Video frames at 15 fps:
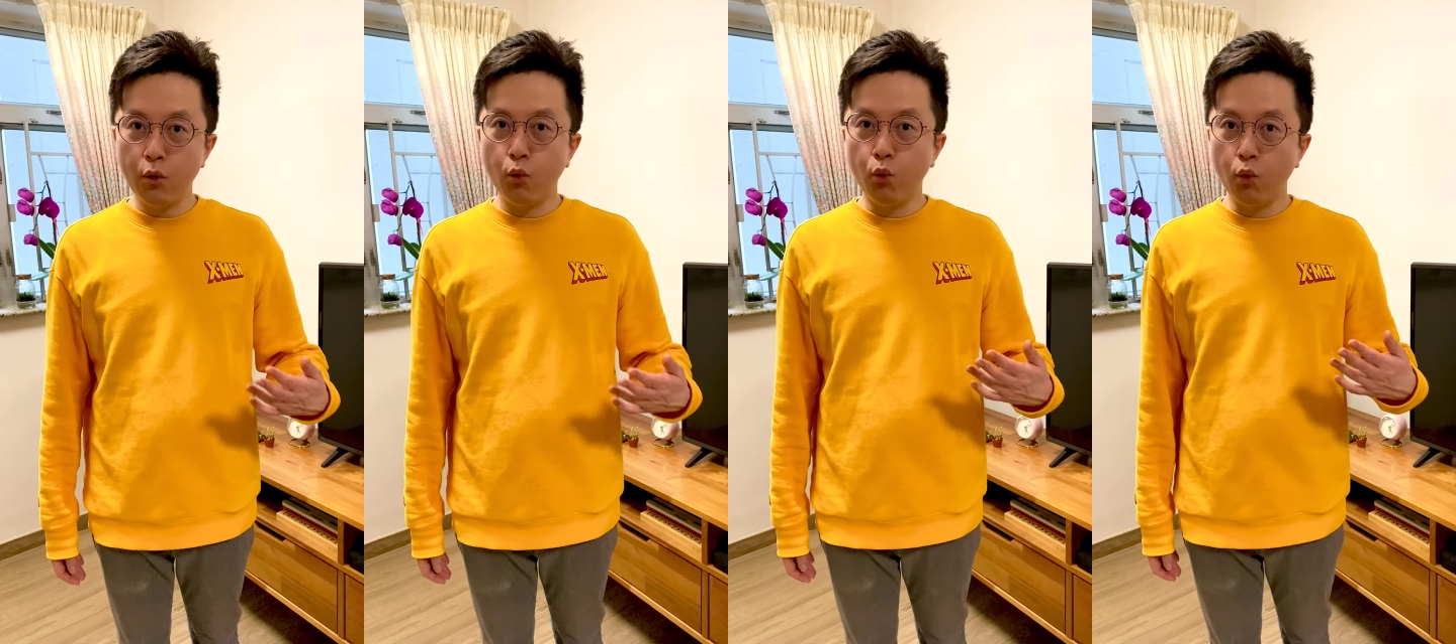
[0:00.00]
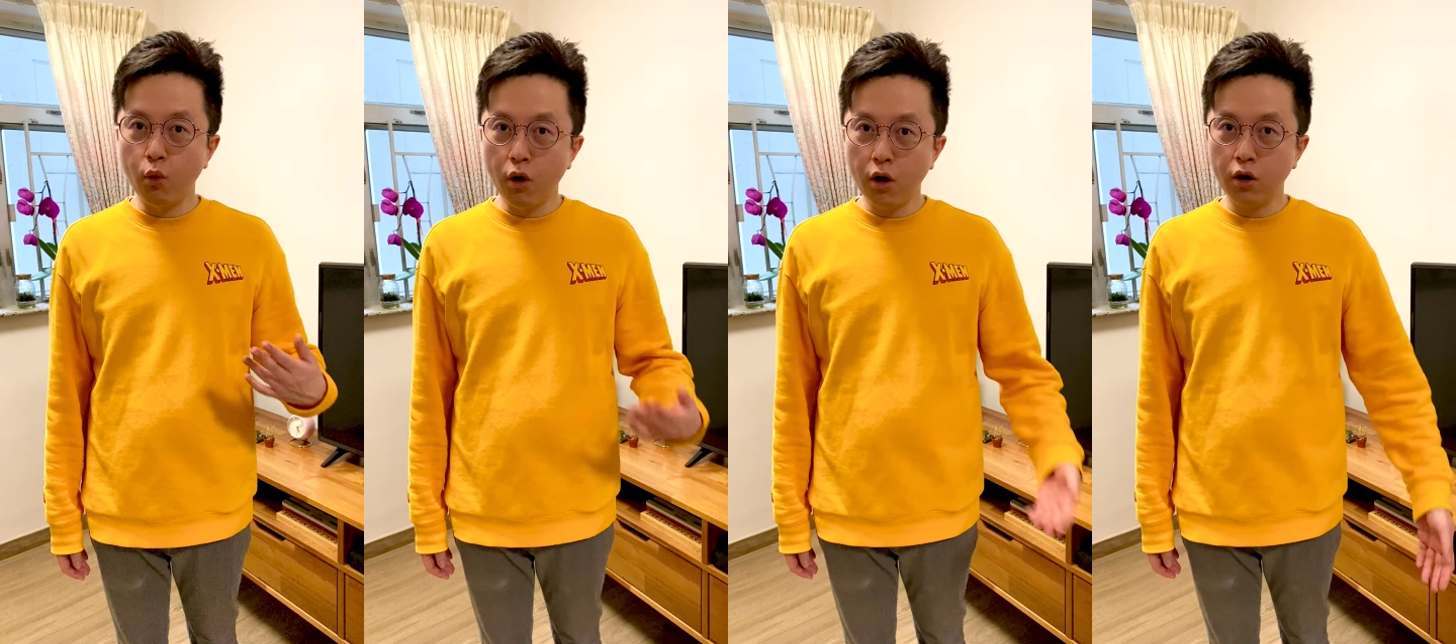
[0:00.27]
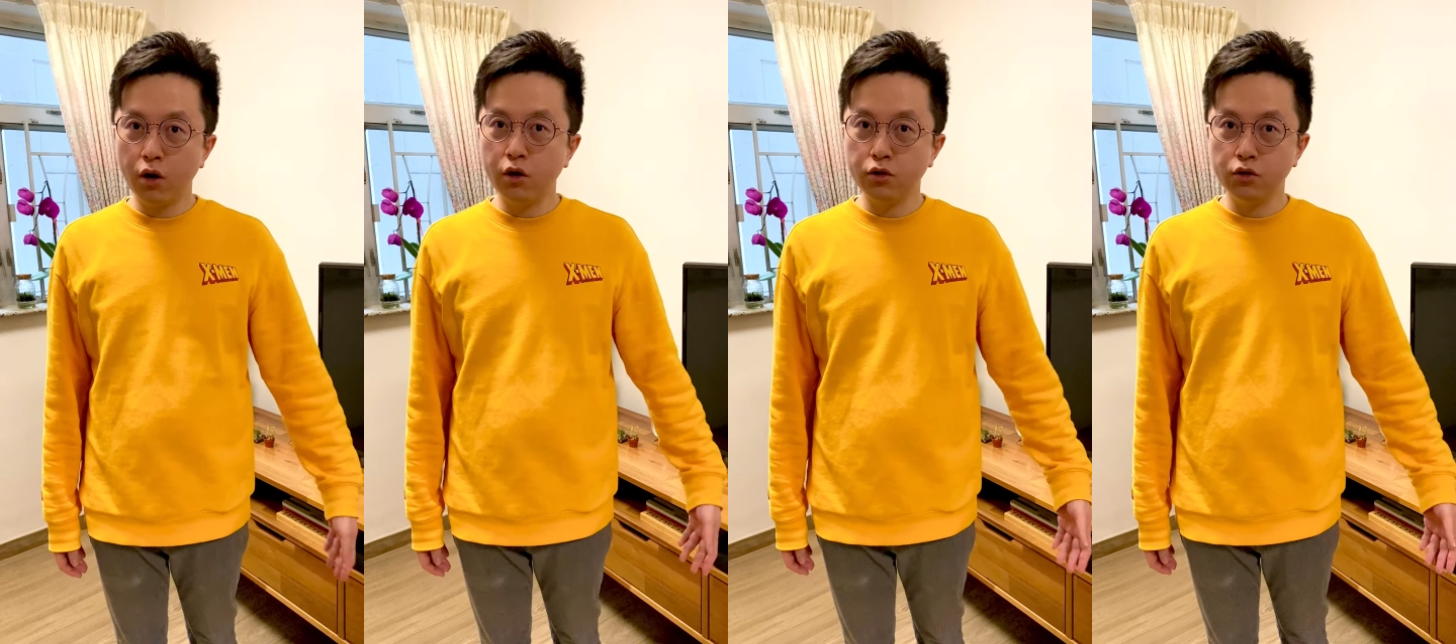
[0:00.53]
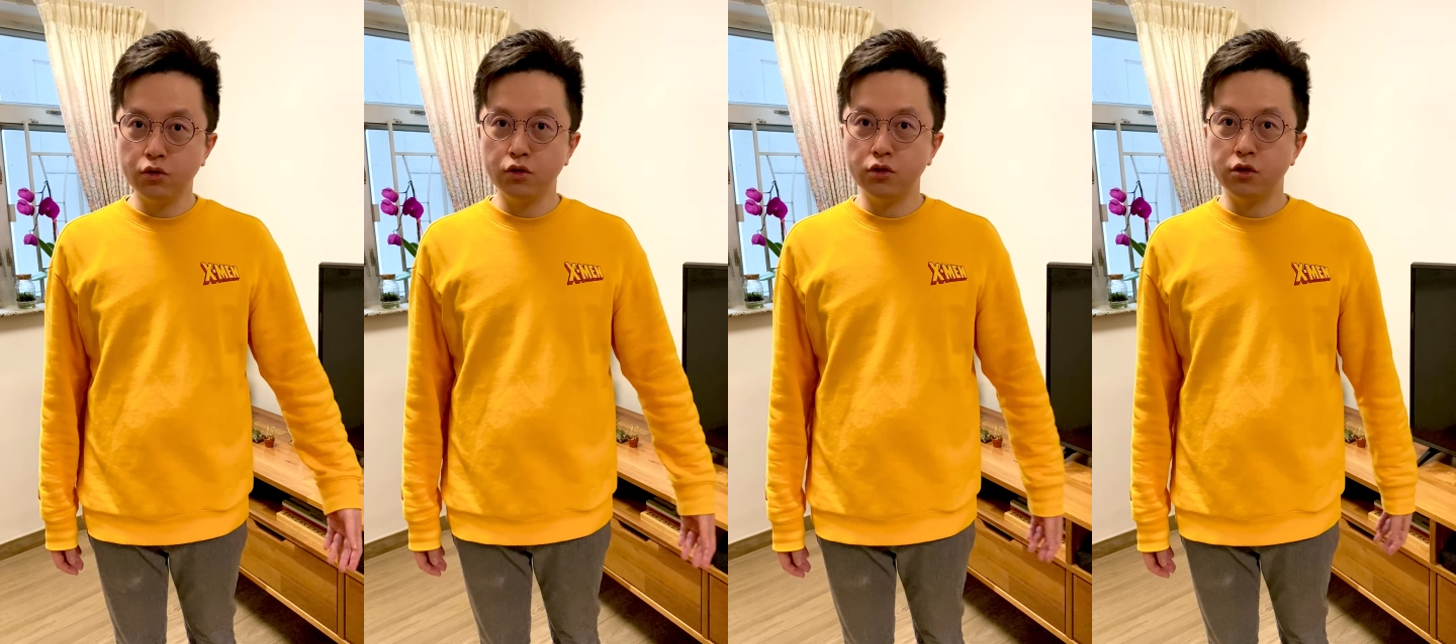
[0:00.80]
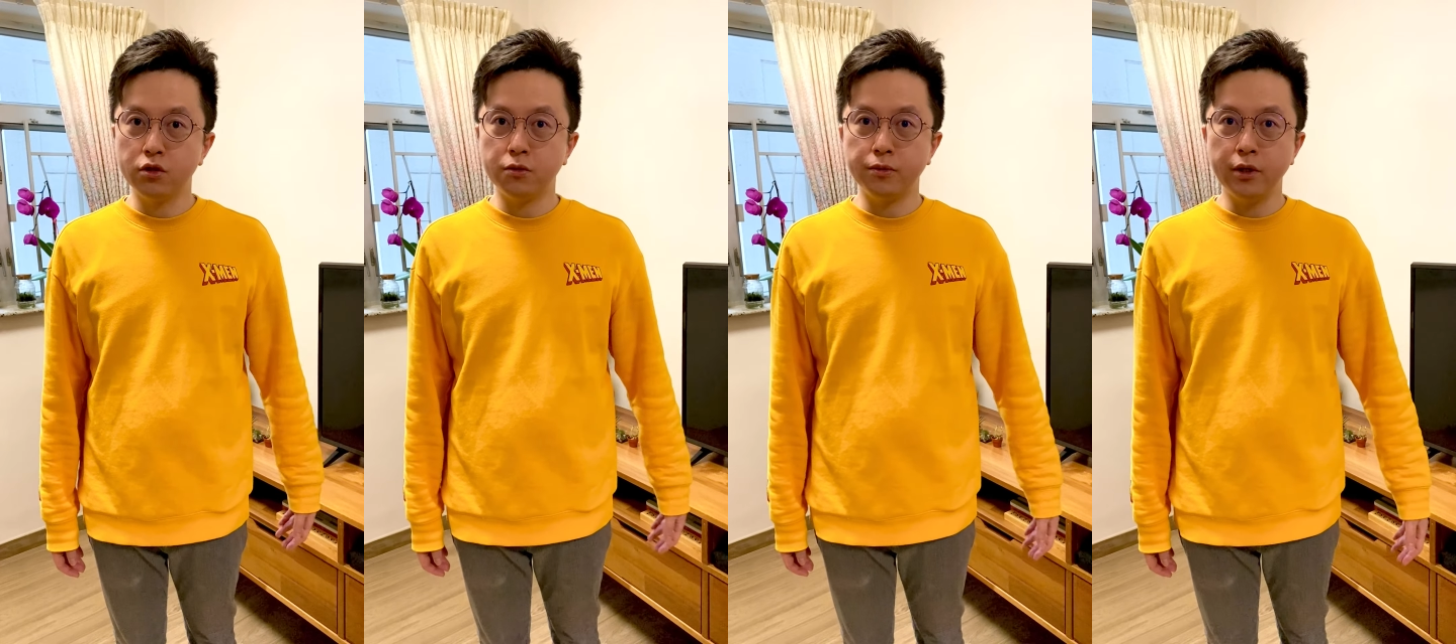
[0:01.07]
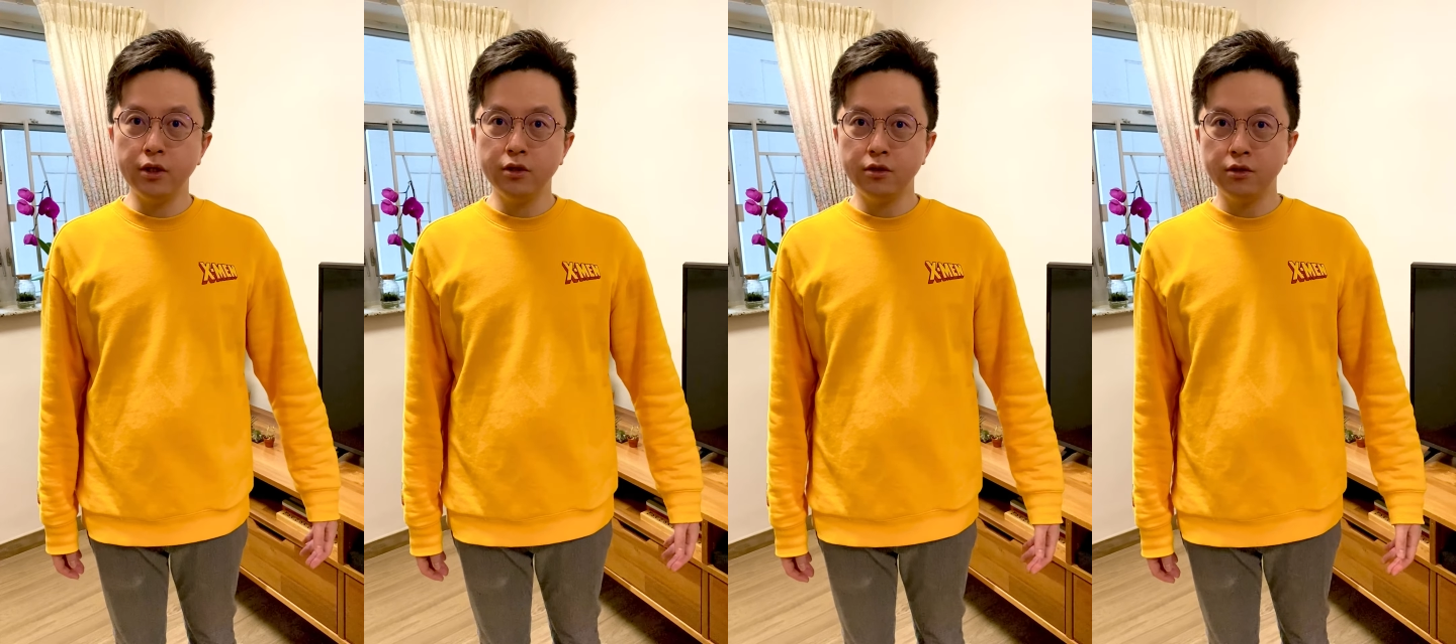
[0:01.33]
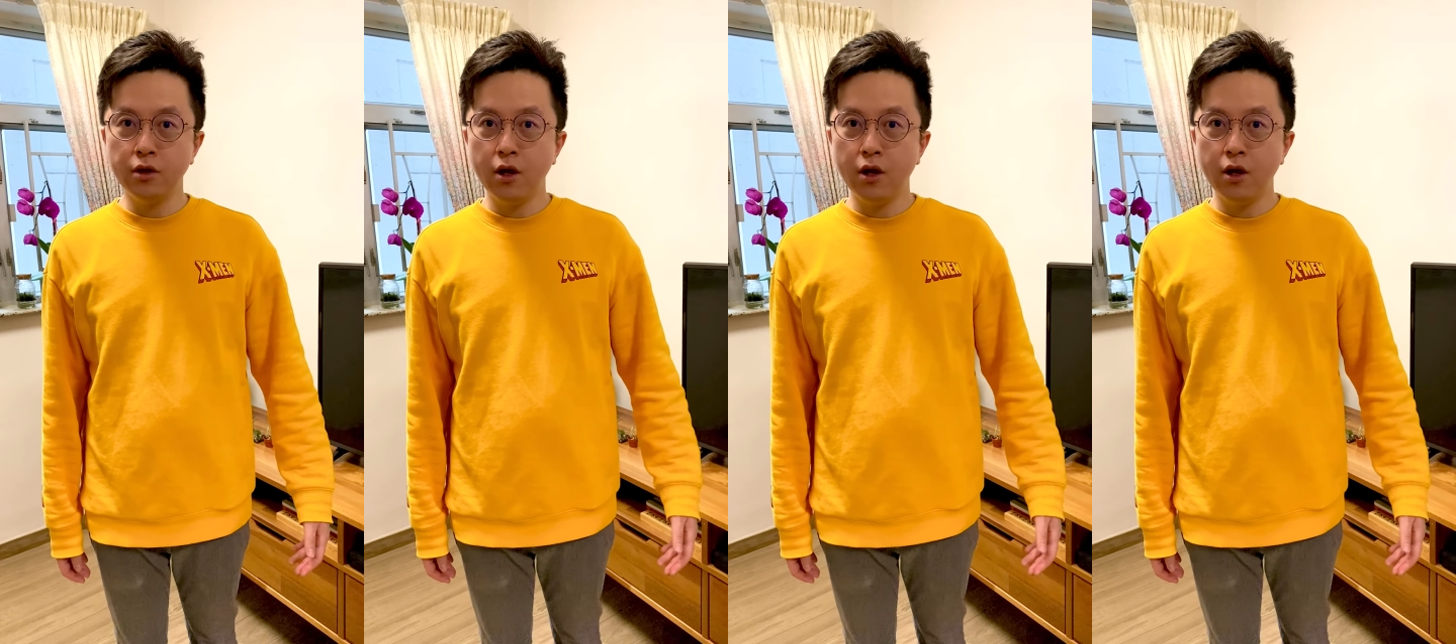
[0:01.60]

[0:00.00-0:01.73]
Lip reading: walk onto the street,